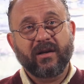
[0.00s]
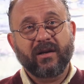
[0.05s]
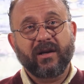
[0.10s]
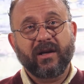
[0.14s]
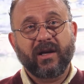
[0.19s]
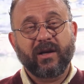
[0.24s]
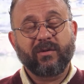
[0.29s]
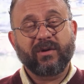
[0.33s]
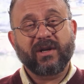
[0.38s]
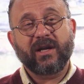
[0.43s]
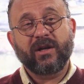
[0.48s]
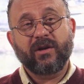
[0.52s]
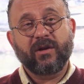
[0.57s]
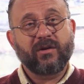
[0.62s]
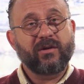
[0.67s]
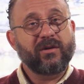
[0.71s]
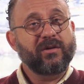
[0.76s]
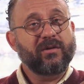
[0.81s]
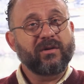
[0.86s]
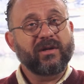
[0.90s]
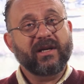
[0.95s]
And when I know
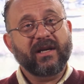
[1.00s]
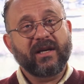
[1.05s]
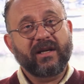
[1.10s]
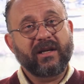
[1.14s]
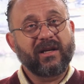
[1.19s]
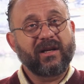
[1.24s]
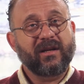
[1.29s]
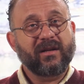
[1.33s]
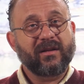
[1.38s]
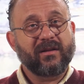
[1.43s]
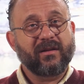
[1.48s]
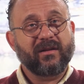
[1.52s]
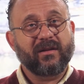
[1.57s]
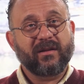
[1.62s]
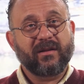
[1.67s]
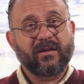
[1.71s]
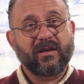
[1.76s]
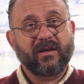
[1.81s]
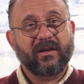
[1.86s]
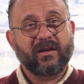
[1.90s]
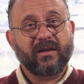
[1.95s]
you get it,
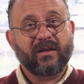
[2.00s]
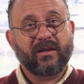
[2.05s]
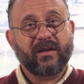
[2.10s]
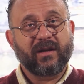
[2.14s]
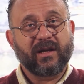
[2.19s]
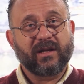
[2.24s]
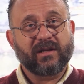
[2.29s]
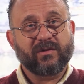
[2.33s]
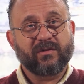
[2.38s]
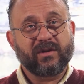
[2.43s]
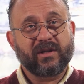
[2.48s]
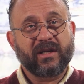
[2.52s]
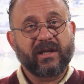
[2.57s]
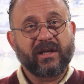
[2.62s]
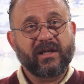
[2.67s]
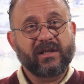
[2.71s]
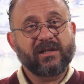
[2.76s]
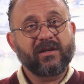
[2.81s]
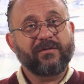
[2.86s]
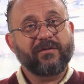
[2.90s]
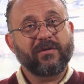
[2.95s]
then it's really
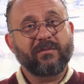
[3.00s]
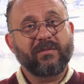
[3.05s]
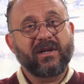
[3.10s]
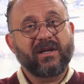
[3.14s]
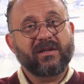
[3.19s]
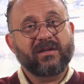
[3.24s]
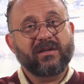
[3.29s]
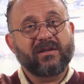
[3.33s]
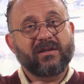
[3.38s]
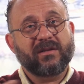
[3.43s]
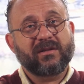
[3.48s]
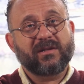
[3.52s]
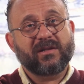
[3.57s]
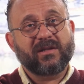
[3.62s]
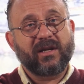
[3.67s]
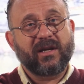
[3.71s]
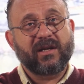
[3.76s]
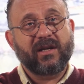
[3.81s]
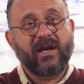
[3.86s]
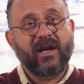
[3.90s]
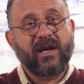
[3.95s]
easy for me to just
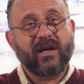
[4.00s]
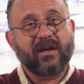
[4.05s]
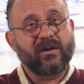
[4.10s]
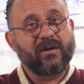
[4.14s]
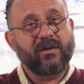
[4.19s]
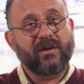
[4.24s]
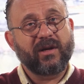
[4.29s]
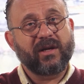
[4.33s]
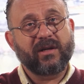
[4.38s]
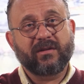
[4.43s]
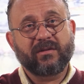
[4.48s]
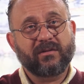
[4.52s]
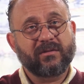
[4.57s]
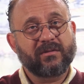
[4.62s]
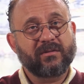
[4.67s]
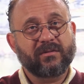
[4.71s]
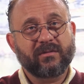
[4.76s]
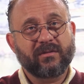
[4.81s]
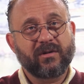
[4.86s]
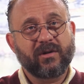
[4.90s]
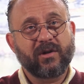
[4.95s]
say, yeah, go ahead and
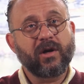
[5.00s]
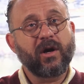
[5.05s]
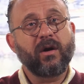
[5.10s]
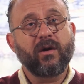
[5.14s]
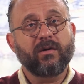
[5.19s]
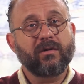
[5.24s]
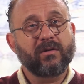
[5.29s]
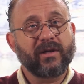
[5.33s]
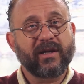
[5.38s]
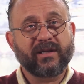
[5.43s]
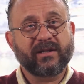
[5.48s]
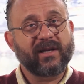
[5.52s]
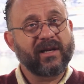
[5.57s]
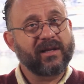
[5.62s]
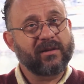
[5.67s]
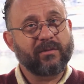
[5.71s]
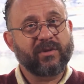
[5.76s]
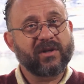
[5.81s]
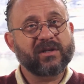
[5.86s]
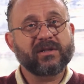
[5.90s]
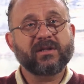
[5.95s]
go, like, take
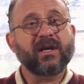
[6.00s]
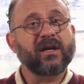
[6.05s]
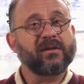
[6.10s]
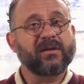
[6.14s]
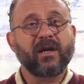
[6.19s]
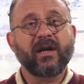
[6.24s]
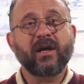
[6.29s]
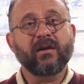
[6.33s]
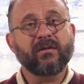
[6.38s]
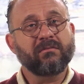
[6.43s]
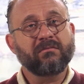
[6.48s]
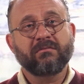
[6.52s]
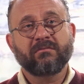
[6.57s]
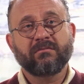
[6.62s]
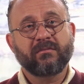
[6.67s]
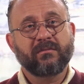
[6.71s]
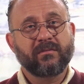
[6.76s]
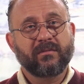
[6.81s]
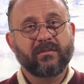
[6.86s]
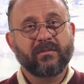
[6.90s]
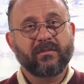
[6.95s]
the bus downtown.
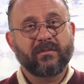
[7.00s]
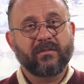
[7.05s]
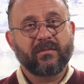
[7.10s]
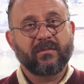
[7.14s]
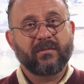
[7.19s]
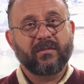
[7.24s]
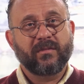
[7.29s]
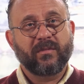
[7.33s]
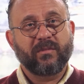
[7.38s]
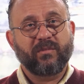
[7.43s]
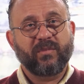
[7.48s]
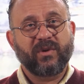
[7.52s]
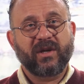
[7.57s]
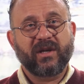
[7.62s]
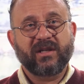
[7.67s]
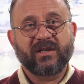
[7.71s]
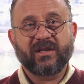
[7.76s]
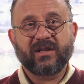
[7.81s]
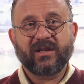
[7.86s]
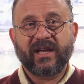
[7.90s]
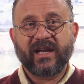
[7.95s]
But
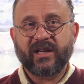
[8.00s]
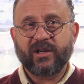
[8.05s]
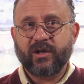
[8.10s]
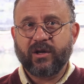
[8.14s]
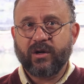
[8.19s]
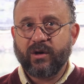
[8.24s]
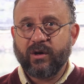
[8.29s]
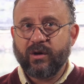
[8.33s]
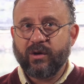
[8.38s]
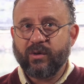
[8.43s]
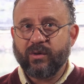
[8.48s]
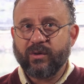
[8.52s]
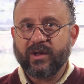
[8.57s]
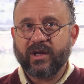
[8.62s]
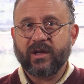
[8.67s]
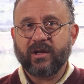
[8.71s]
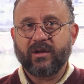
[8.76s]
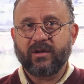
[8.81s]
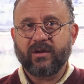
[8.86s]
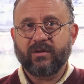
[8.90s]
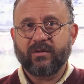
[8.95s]
until I know
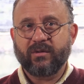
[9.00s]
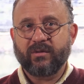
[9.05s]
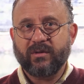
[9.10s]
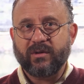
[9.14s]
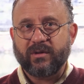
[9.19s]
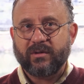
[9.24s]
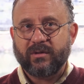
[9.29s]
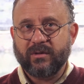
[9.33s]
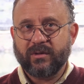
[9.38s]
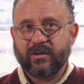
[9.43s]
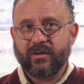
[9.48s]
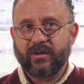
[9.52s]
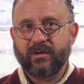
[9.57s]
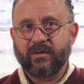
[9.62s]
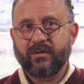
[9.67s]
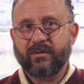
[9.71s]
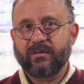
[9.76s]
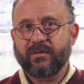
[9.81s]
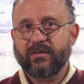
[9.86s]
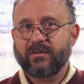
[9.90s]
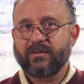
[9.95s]
that you
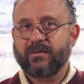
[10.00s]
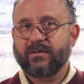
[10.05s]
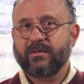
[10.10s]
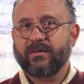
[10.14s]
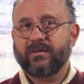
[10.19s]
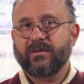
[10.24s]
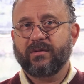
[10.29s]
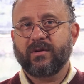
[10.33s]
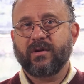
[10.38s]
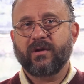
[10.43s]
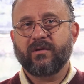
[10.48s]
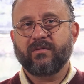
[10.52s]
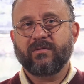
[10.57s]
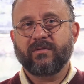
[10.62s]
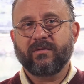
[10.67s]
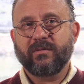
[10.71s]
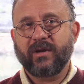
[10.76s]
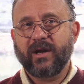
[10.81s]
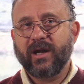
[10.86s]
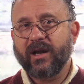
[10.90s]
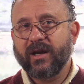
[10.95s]
are
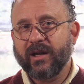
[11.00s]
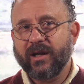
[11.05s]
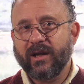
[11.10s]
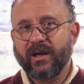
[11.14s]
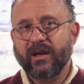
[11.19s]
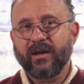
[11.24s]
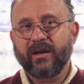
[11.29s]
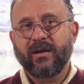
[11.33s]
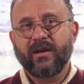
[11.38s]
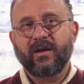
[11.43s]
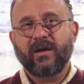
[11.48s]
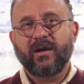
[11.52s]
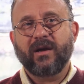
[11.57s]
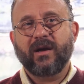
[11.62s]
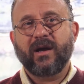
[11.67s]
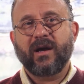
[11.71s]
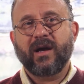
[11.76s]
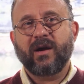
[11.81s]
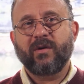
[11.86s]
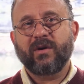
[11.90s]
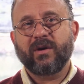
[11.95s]
ready,
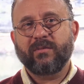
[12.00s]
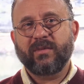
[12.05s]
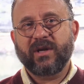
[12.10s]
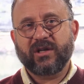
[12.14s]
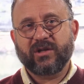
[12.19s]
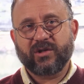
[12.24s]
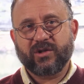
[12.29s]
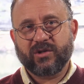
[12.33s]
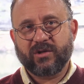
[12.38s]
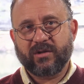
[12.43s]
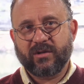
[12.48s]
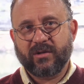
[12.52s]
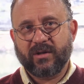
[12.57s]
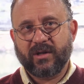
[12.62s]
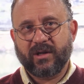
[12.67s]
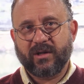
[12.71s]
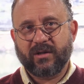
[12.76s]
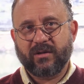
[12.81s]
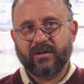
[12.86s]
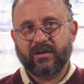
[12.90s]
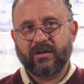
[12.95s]
I want to make sure
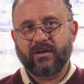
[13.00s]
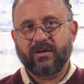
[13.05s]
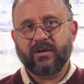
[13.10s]
that you're